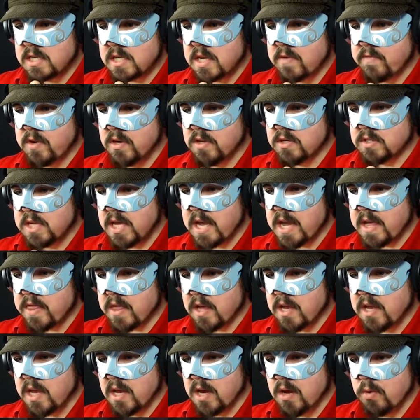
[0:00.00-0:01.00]
have a look-see at the
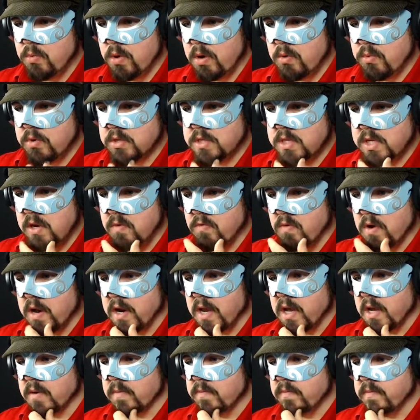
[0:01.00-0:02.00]
killer. What was he
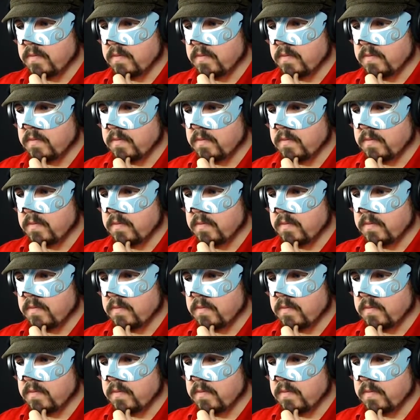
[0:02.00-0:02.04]
running?